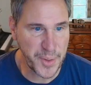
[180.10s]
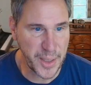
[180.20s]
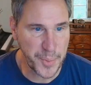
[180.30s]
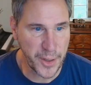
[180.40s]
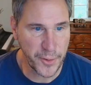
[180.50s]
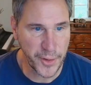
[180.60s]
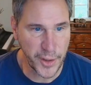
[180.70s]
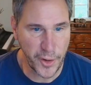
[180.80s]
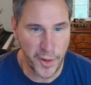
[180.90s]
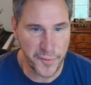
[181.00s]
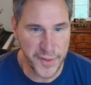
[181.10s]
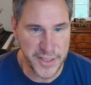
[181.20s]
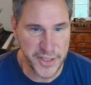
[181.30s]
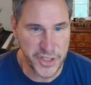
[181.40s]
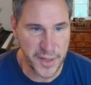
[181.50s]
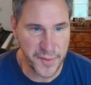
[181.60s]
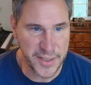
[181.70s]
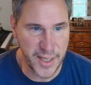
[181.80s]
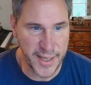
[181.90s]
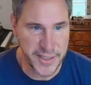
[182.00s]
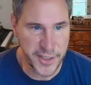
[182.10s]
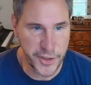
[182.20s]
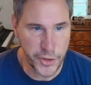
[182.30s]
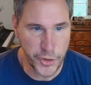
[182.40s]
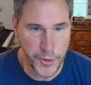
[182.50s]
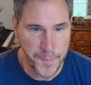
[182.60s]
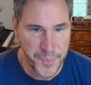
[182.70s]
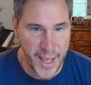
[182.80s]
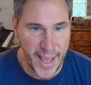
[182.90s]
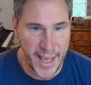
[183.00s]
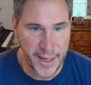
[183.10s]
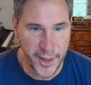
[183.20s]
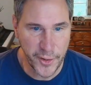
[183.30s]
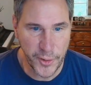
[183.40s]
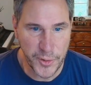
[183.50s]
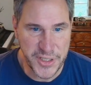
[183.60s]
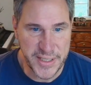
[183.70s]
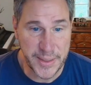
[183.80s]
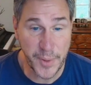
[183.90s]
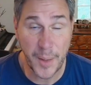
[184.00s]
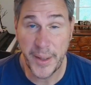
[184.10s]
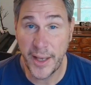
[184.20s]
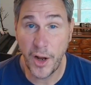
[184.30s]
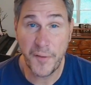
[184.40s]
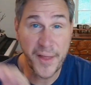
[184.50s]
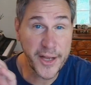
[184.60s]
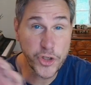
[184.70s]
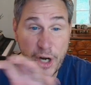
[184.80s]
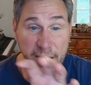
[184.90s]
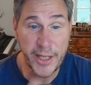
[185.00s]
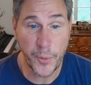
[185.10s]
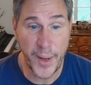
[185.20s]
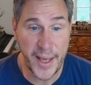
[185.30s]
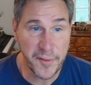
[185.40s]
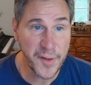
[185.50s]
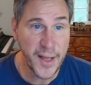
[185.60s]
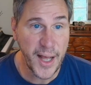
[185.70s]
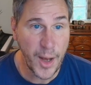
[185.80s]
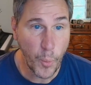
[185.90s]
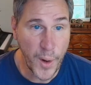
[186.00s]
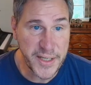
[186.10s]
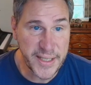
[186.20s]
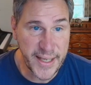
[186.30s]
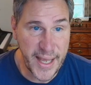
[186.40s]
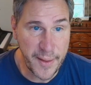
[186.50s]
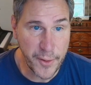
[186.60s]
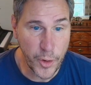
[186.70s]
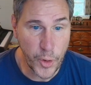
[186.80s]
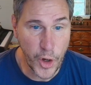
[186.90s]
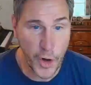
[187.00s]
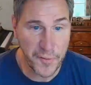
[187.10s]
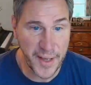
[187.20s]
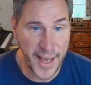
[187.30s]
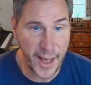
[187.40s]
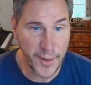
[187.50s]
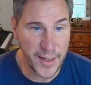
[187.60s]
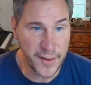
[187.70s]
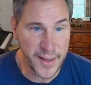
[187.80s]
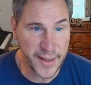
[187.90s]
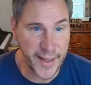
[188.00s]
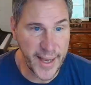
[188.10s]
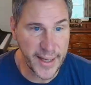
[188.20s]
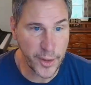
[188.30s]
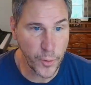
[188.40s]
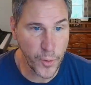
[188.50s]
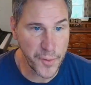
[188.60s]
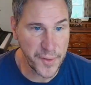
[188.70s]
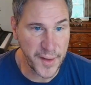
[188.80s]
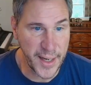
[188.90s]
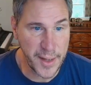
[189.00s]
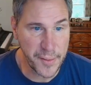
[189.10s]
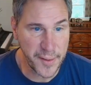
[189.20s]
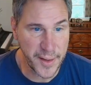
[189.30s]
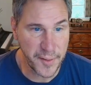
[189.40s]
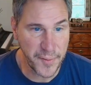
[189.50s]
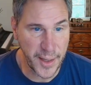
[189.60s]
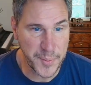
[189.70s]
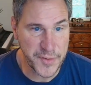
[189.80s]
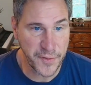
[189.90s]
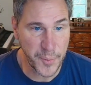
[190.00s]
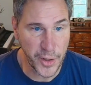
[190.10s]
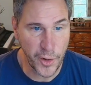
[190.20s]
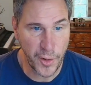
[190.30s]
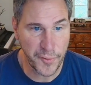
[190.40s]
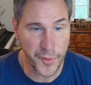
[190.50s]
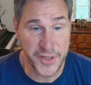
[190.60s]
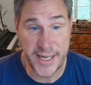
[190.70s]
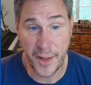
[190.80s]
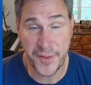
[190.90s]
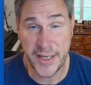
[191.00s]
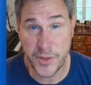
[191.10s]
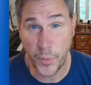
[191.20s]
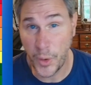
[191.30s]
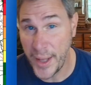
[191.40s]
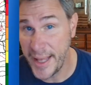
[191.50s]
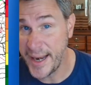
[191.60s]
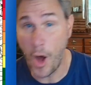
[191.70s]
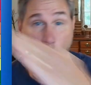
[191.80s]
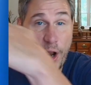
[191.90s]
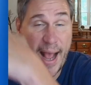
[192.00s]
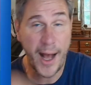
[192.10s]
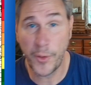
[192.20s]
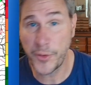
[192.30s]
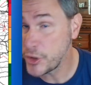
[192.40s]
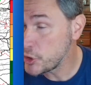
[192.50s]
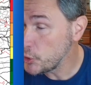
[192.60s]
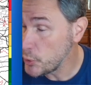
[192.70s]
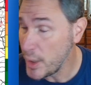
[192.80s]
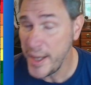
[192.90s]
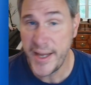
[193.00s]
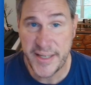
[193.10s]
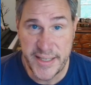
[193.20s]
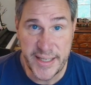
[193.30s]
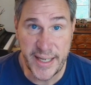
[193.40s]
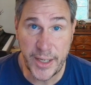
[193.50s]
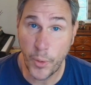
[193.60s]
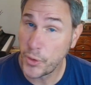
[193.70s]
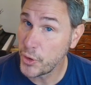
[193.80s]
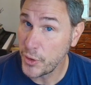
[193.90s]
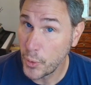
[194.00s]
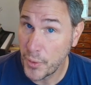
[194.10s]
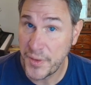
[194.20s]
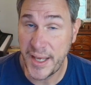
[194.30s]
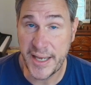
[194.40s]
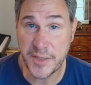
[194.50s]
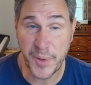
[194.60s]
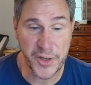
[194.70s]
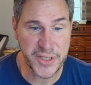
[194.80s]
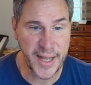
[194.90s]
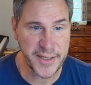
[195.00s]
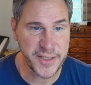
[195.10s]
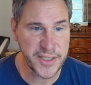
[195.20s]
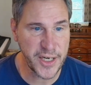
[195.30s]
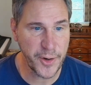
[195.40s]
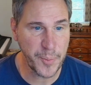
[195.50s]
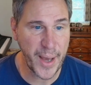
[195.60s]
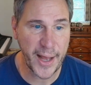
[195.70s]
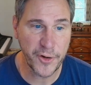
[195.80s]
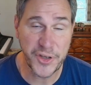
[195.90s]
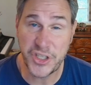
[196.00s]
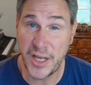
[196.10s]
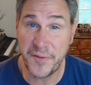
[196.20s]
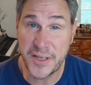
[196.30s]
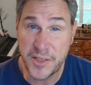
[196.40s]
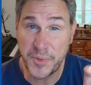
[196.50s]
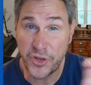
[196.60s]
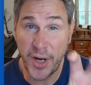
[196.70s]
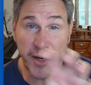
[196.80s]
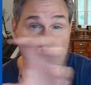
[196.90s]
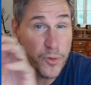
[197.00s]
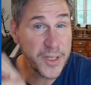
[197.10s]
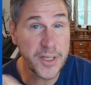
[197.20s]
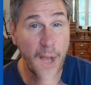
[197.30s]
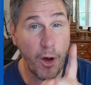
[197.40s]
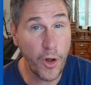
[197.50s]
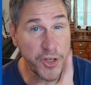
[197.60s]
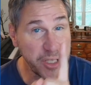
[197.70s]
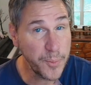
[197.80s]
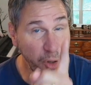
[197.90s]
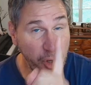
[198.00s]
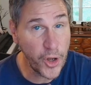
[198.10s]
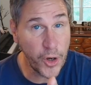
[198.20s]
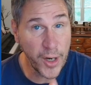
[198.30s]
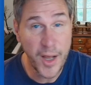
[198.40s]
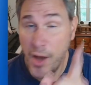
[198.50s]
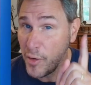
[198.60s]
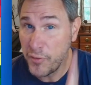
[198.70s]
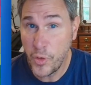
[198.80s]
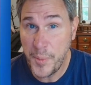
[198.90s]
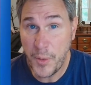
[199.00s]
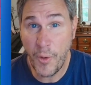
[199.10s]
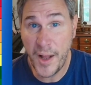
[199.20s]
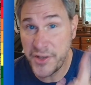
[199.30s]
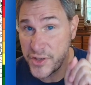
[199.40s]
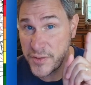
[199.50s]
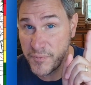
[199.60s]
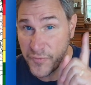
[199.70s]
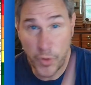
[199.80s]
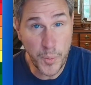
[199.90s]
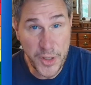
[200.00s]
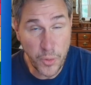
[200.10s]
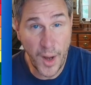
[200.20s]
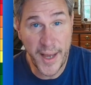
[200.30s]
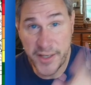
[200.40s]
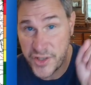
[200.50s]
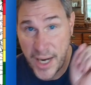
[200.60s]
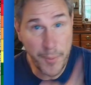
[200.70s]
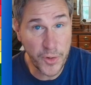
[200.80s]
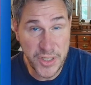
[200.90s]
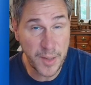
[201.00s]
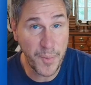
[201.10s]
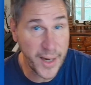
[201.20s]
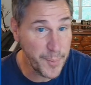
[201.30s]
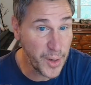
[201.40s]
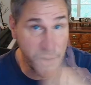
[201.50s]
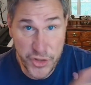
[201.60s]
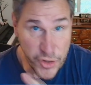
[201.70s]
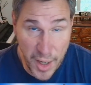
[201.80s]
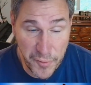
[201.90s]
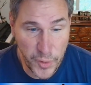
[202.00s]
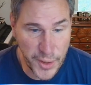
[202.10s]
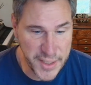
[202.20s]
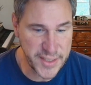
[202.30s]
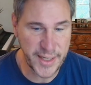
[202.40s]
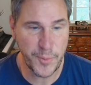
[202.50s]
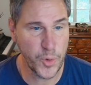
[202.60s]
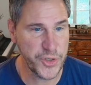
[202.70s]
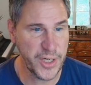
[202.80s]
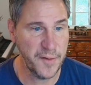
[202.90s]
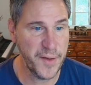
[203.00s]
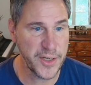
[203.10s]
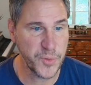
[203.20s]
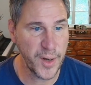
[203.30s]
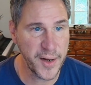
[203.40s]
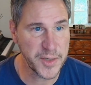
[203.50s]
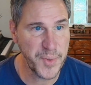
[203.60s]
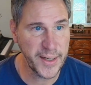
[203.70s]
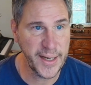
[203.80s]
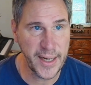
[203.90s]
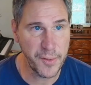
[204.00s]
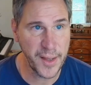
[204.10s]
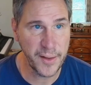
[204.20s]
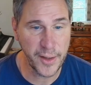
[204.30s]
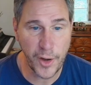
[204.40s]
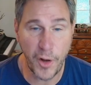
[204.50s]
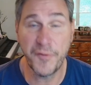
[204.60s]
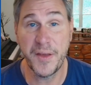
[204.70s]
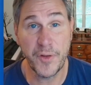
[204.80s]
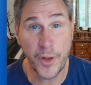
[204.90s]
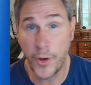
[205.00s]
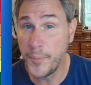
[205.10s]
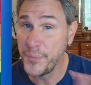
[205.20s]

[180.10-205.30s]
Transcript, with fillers: up here in the Gulf, as the G F S likes to do, and another little system coming in off that trailing wave. Once again, though, curving out into the Atlantic north, and anything that develops from the Gulf or the Southeast will head on out to sea or to the northeast, because that is the steering pattern. The G F S has been trying to do this all summer long. Fool me once, fool me twice, shame on somebody, because you're not fooling us anymore, G F S. We're not expecting anything in the Gulf, even though